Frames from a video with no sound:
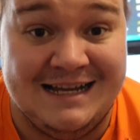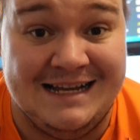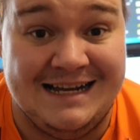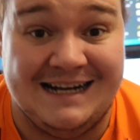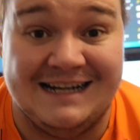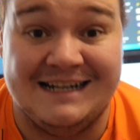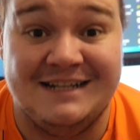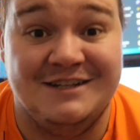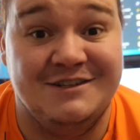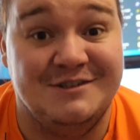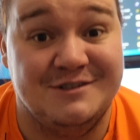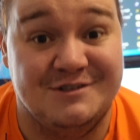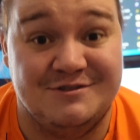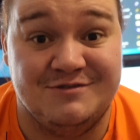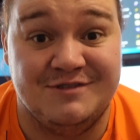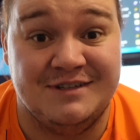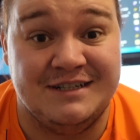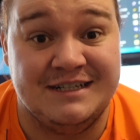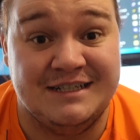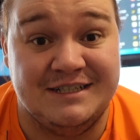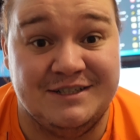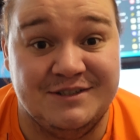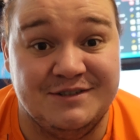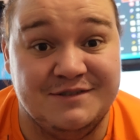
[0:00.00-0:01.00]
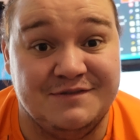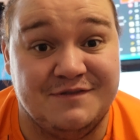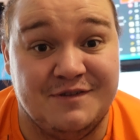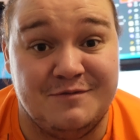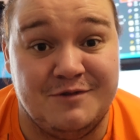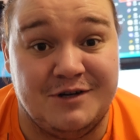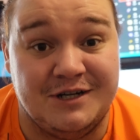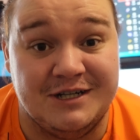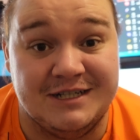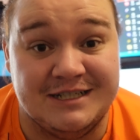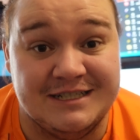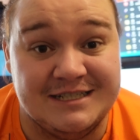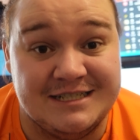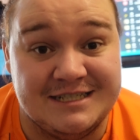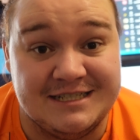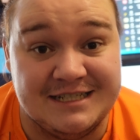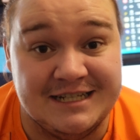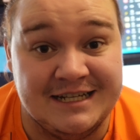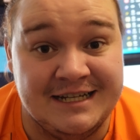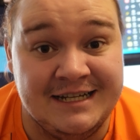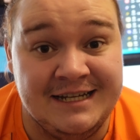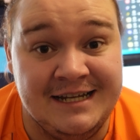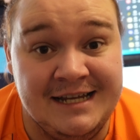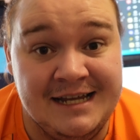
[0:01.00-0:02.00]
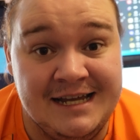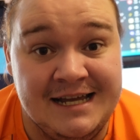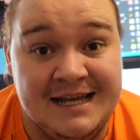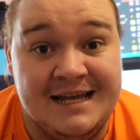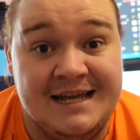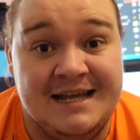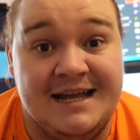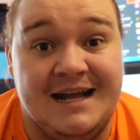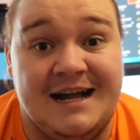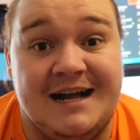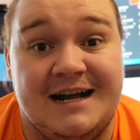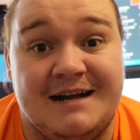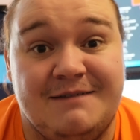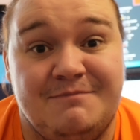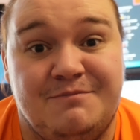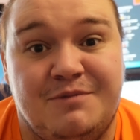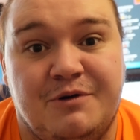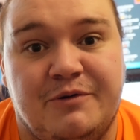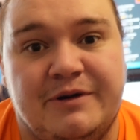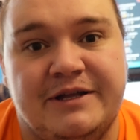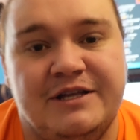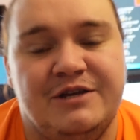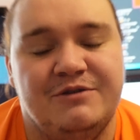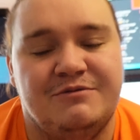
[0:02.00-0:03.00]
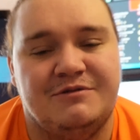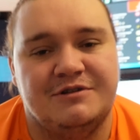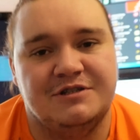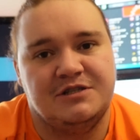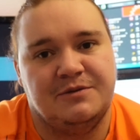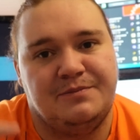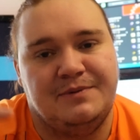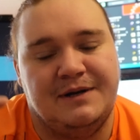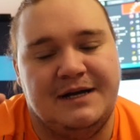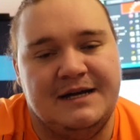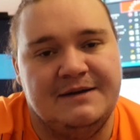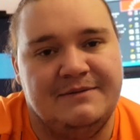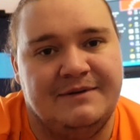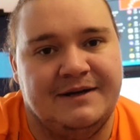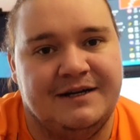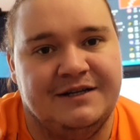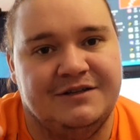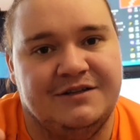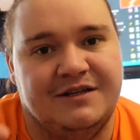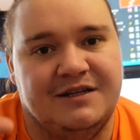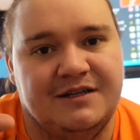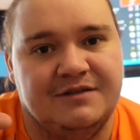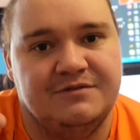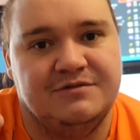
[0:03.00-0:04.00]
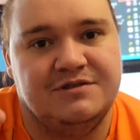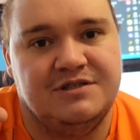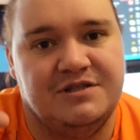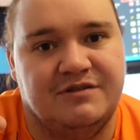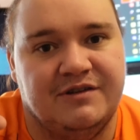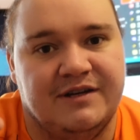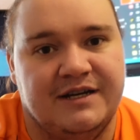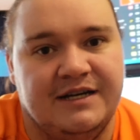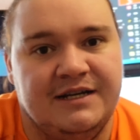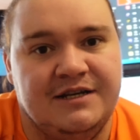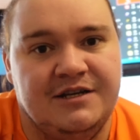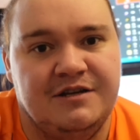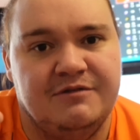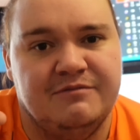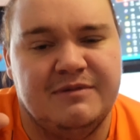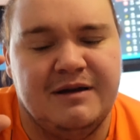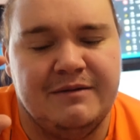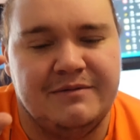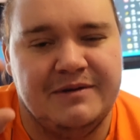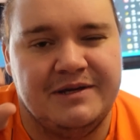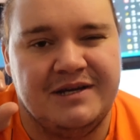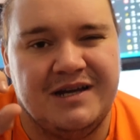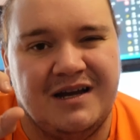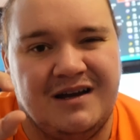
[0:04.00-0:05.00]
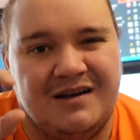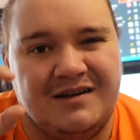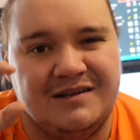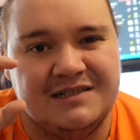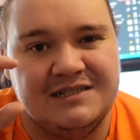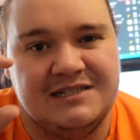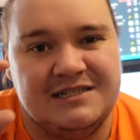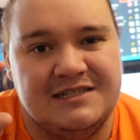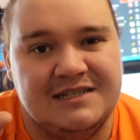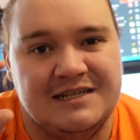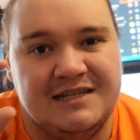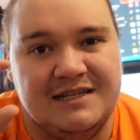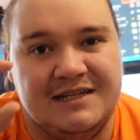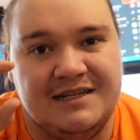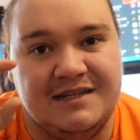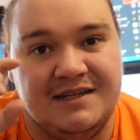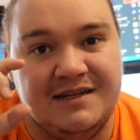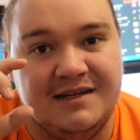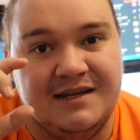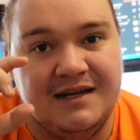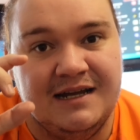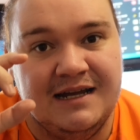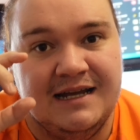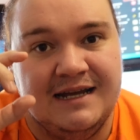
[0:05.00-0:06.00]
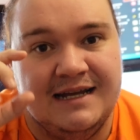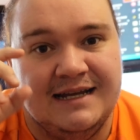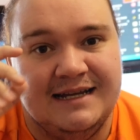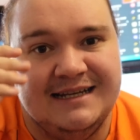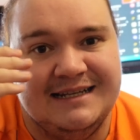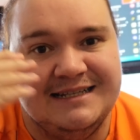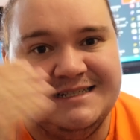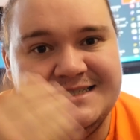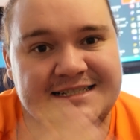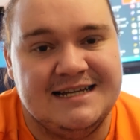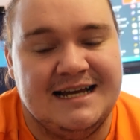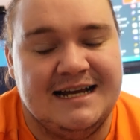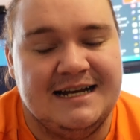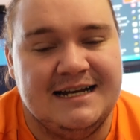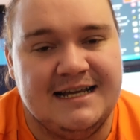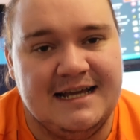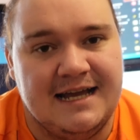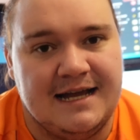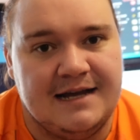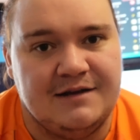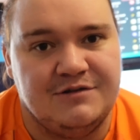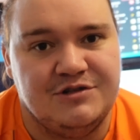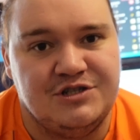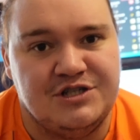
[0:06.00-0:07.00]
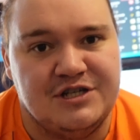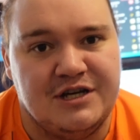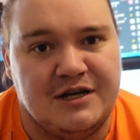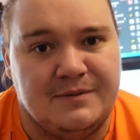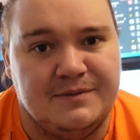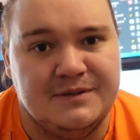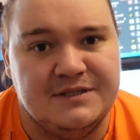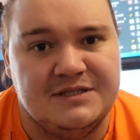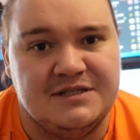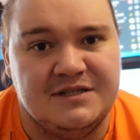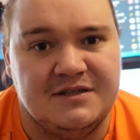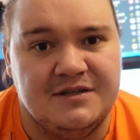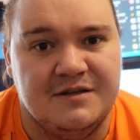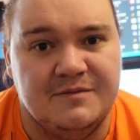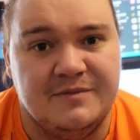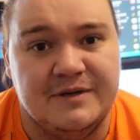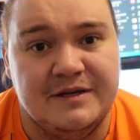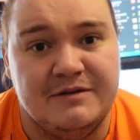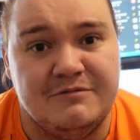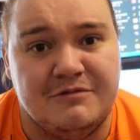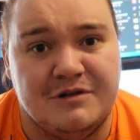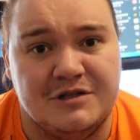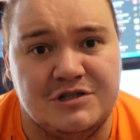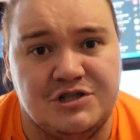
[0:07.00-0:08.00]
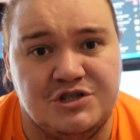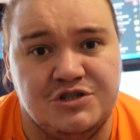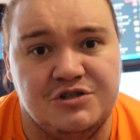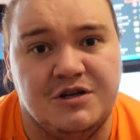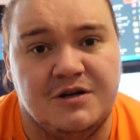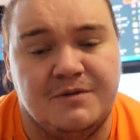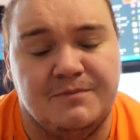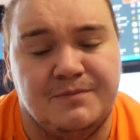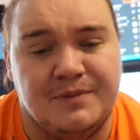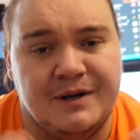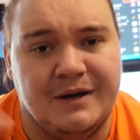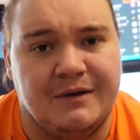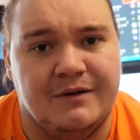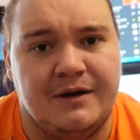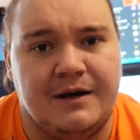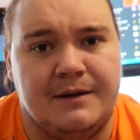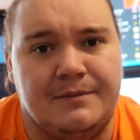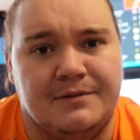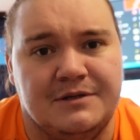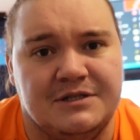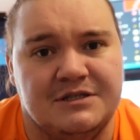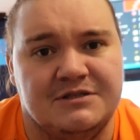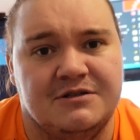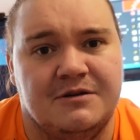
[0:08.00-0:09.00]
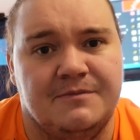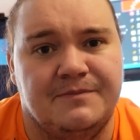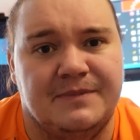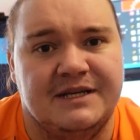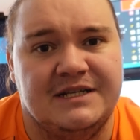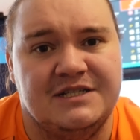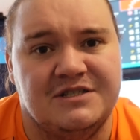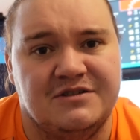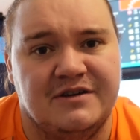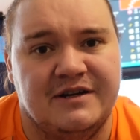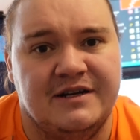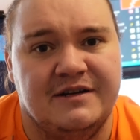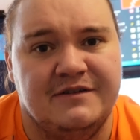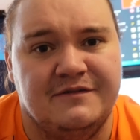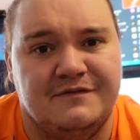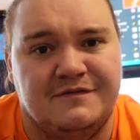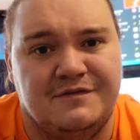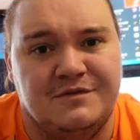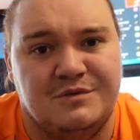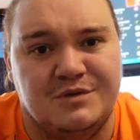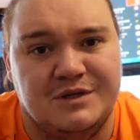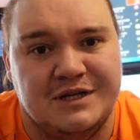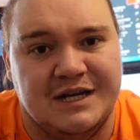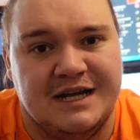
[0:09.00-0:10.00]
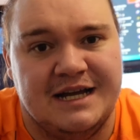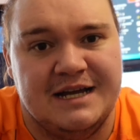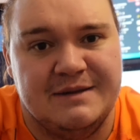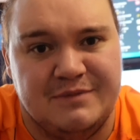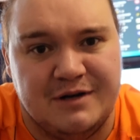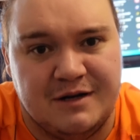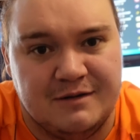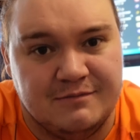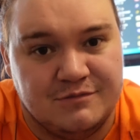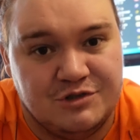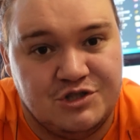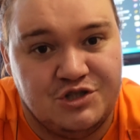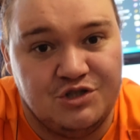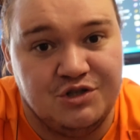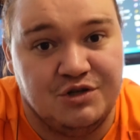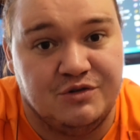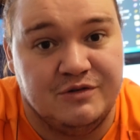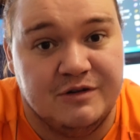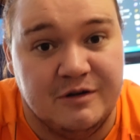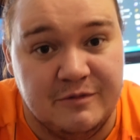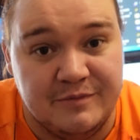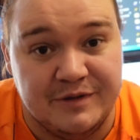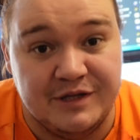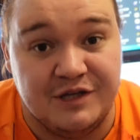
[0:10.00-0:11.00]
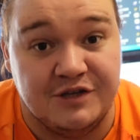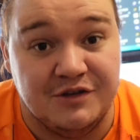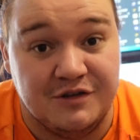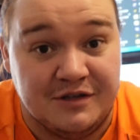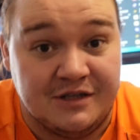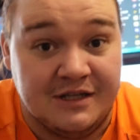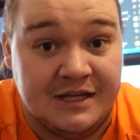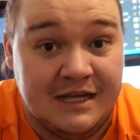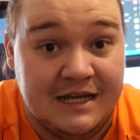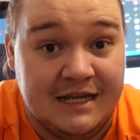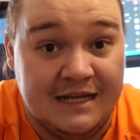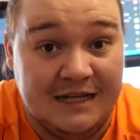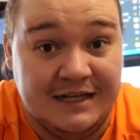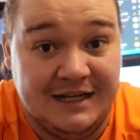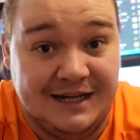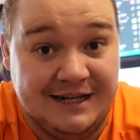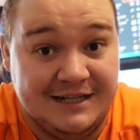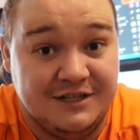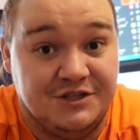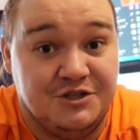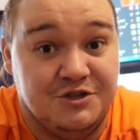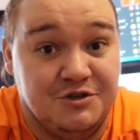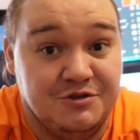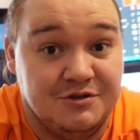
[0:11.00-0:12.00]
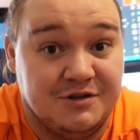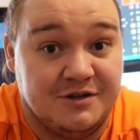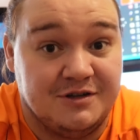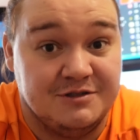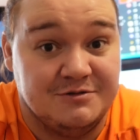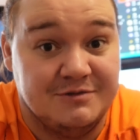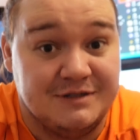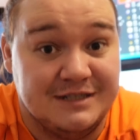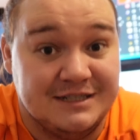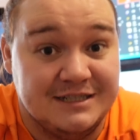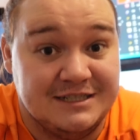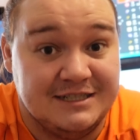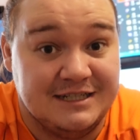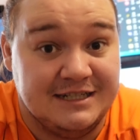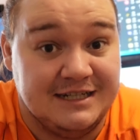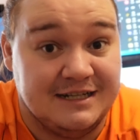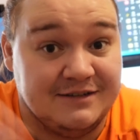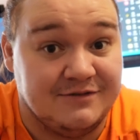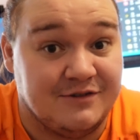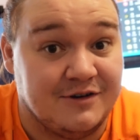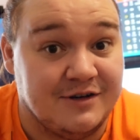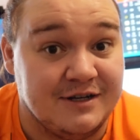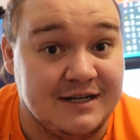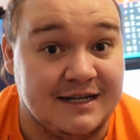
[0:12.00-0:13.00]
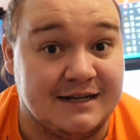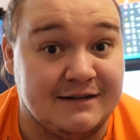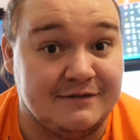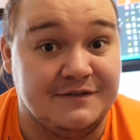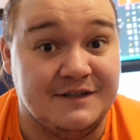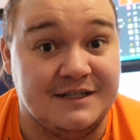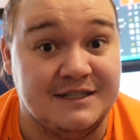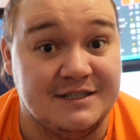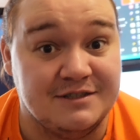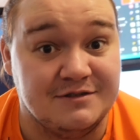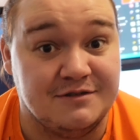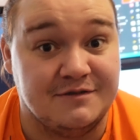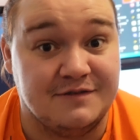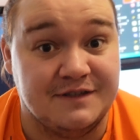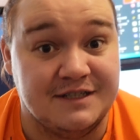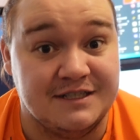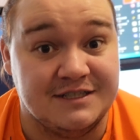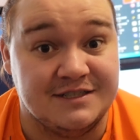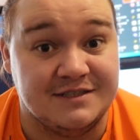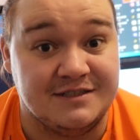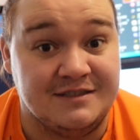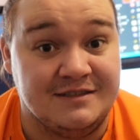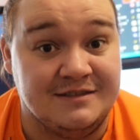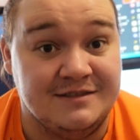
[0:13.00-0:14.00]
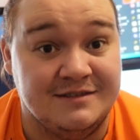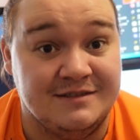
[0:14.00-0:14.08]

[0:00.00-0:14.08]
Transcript: And it looks really good from what I can see. But when you watch the playback on the little screen, you maybe can't see exactly how sharp it's going to be once you like blow it up onto a big screen in 4K. But I'm sure it'll be good, and you guys will get to see that right now if it is or if it isn't.